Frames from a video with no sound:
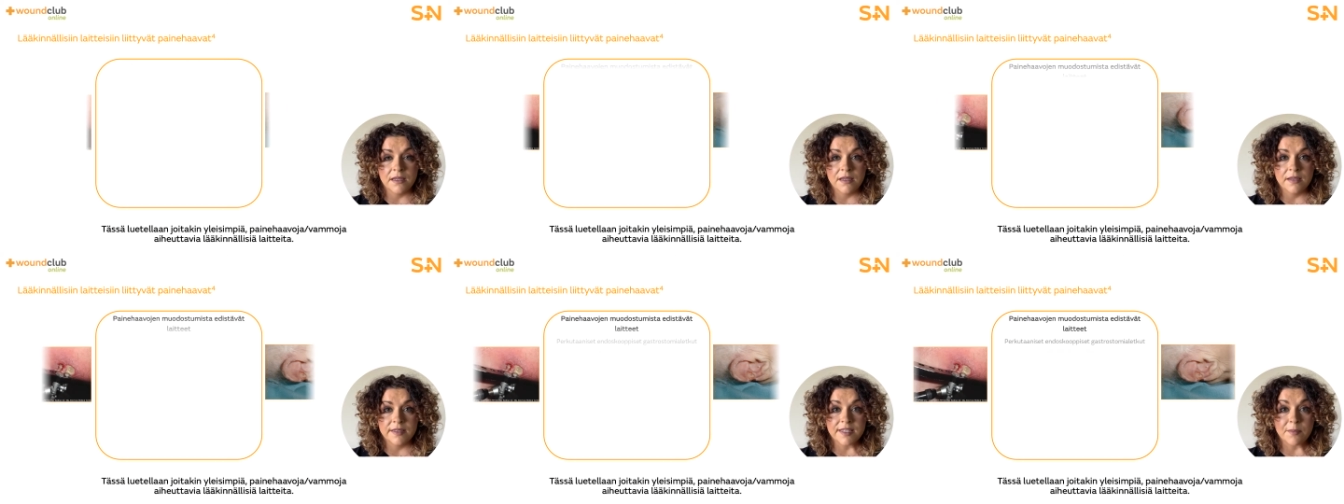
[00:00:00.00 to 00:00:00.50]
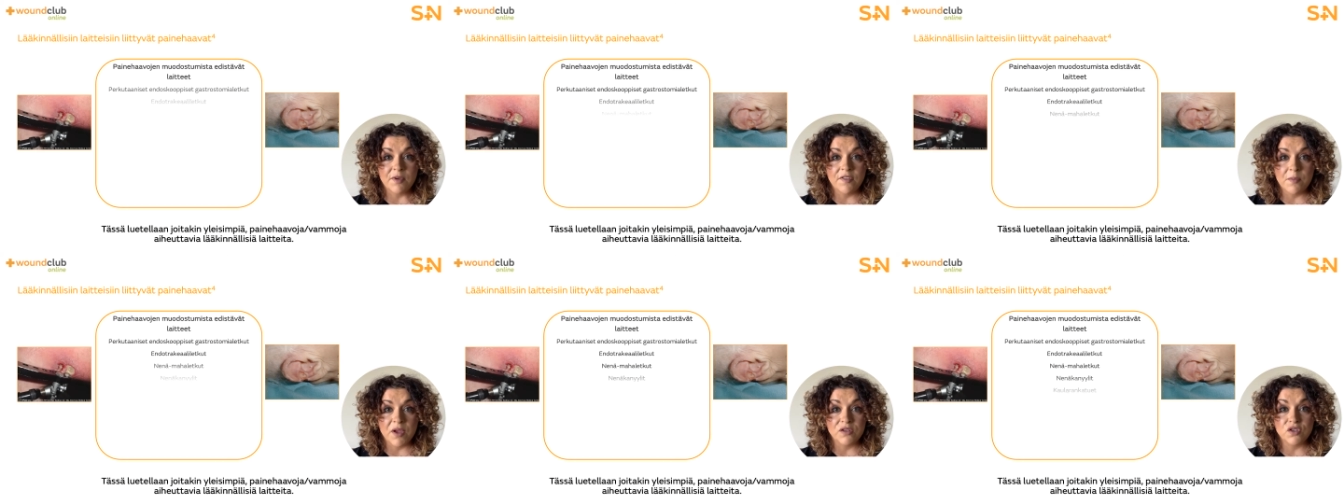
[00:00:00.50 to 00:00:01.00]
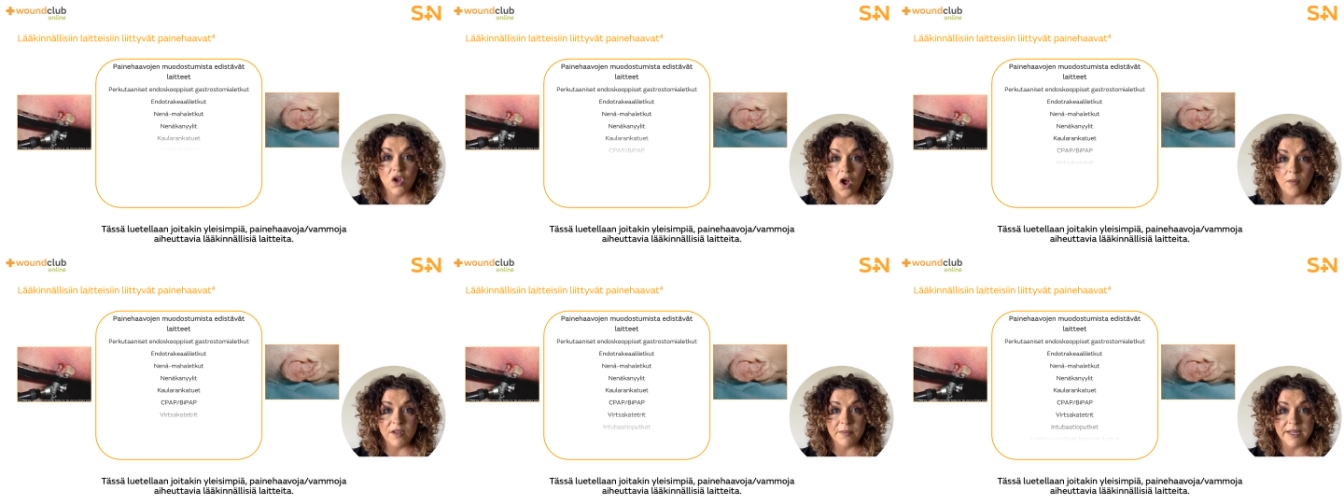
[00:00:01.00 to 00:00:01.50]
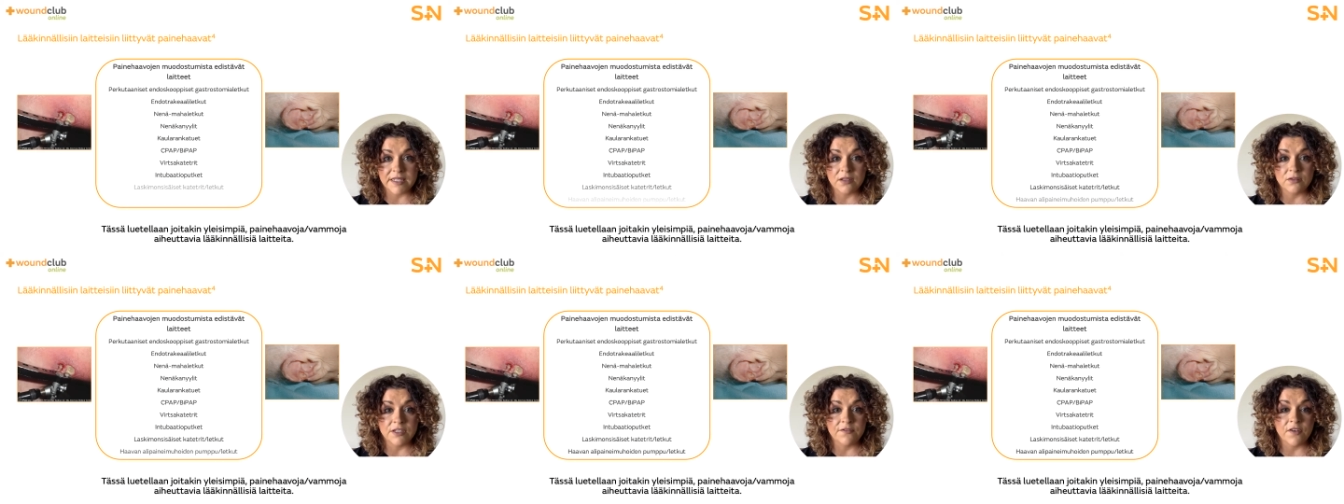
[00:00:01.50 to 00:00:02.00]
Some of the most common
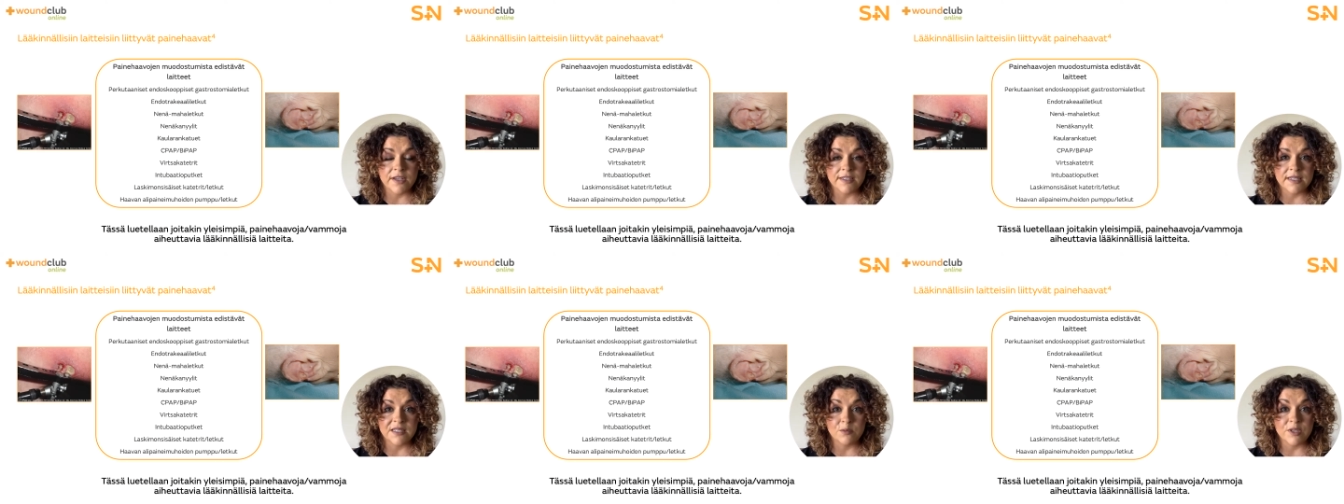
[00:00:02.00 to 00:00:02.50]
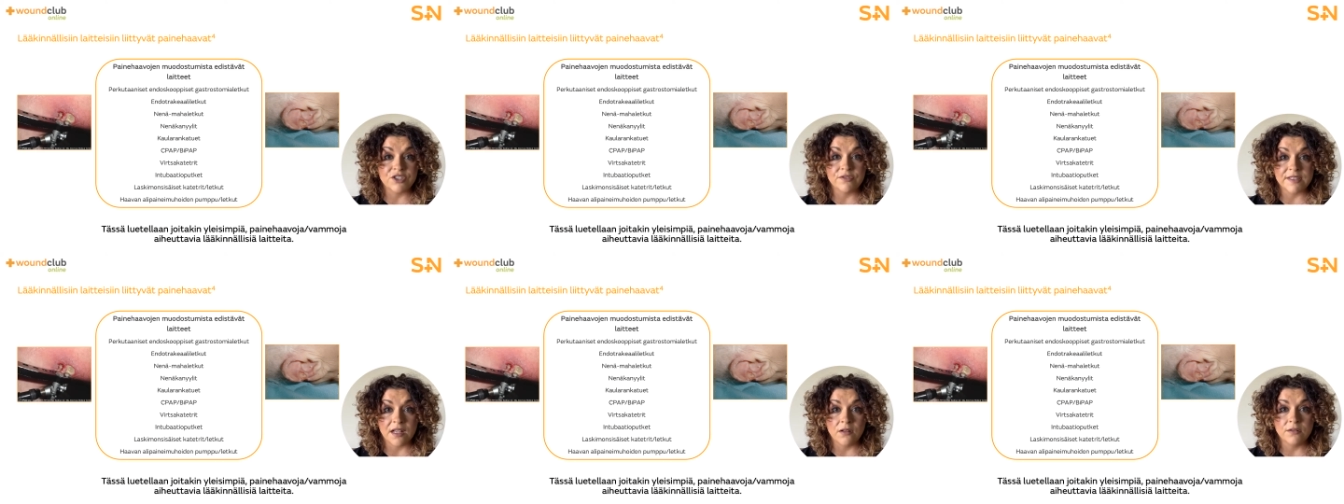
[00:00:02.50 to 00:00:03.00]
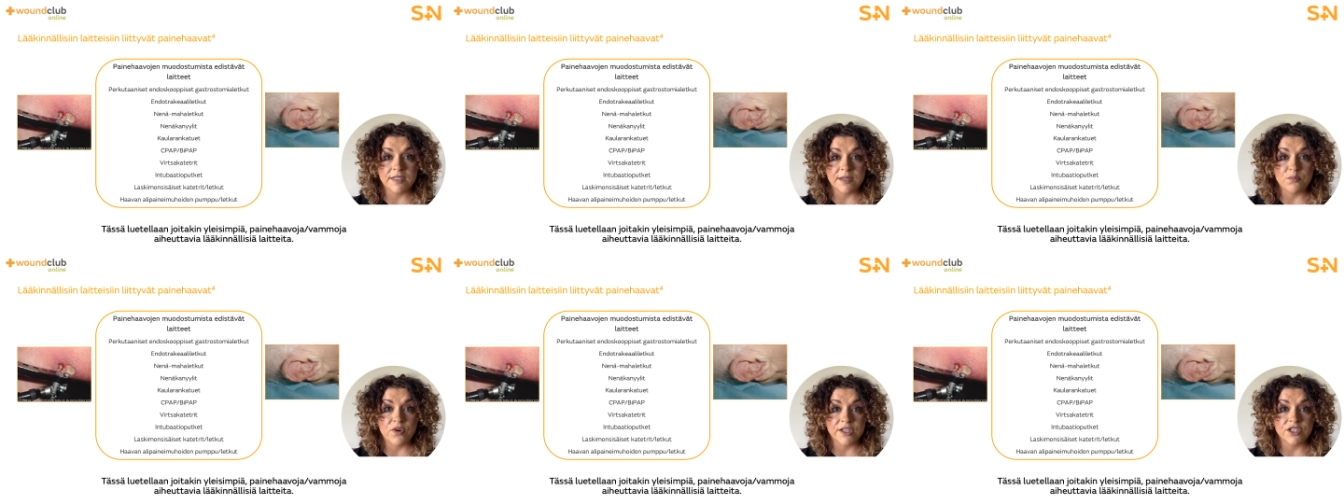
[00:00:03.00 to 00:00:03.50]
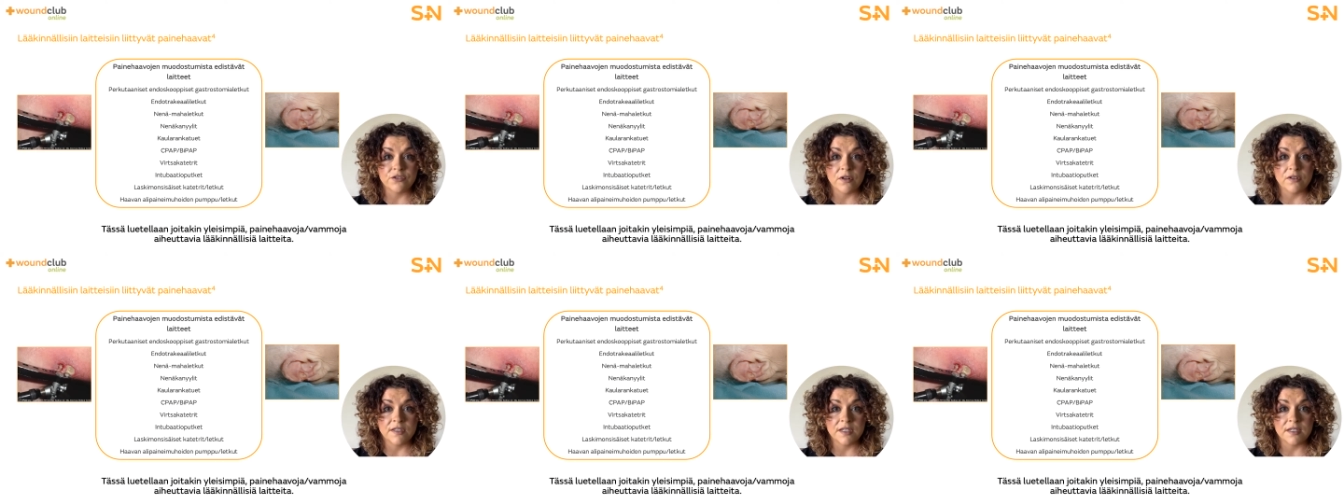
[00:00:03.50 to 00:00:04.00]
medical devices which result in pressure
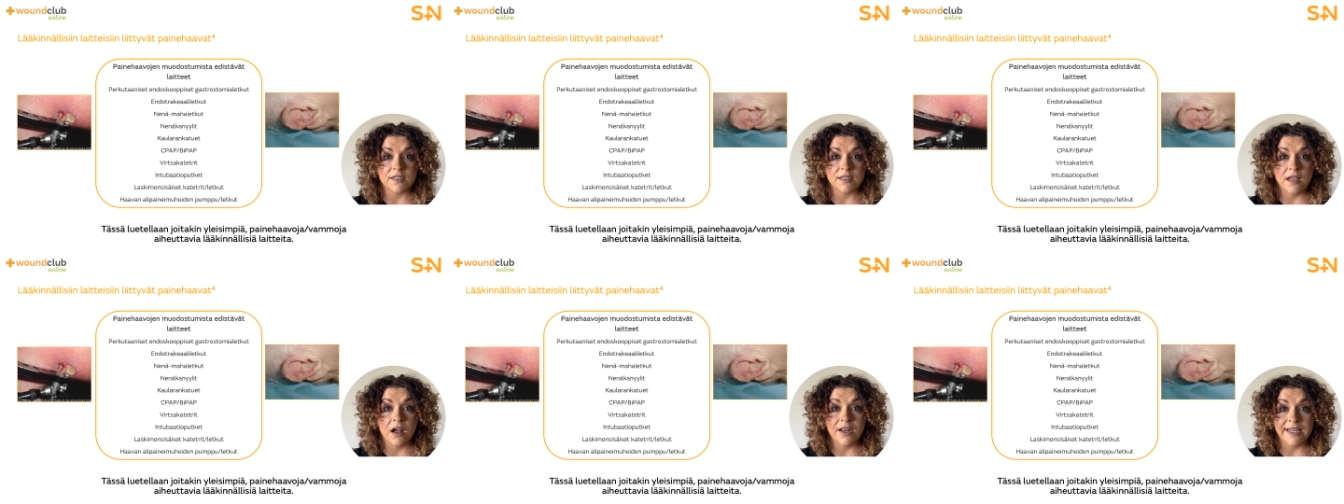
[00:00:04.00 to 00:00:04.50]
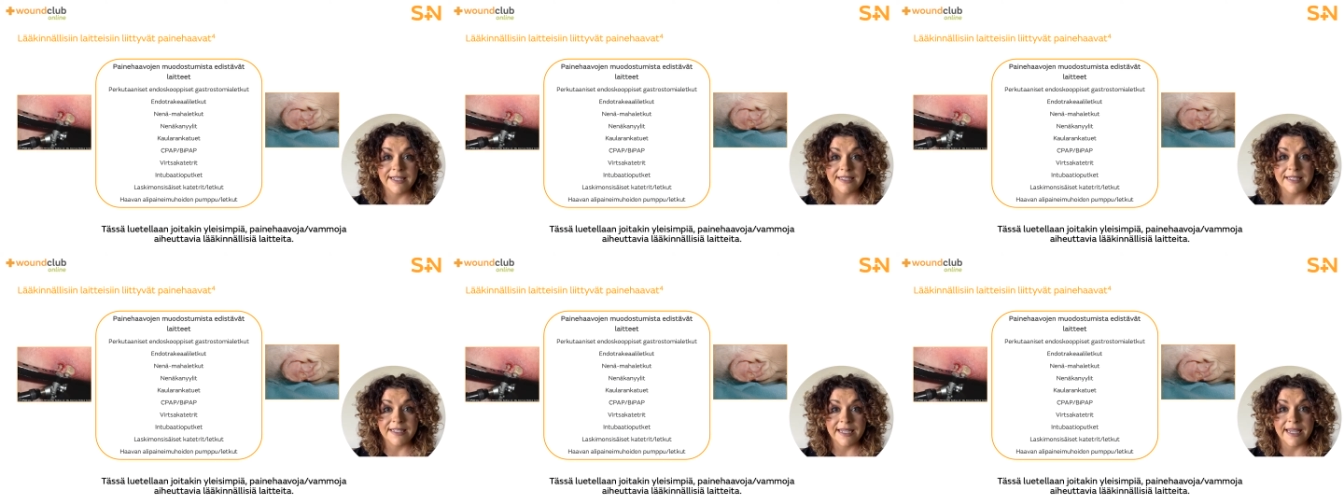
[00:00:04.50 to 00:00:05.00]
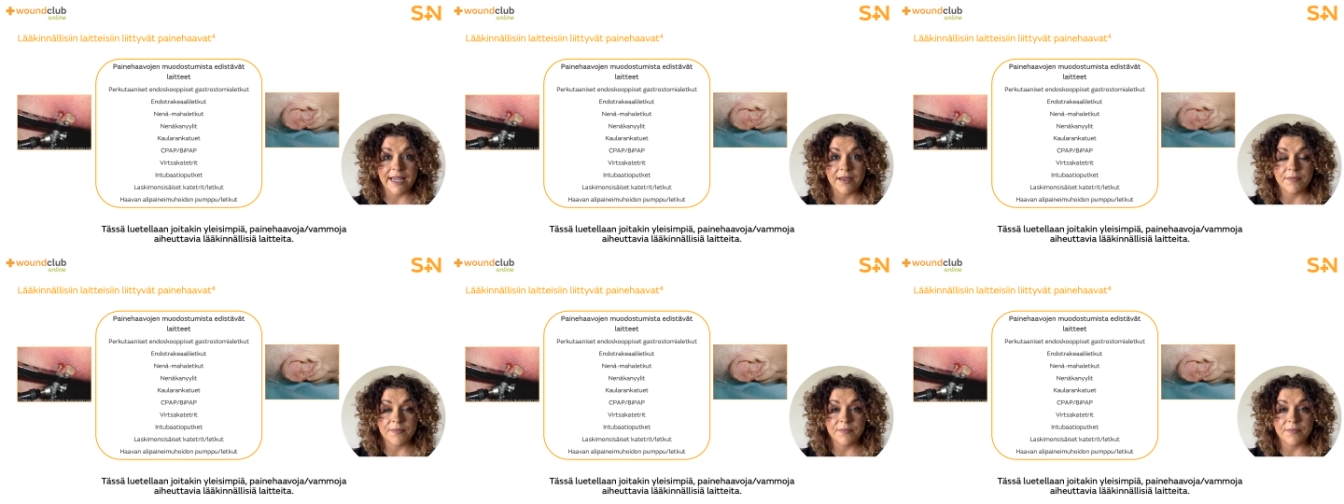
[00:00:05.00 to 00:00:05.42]
ulcers are listed here.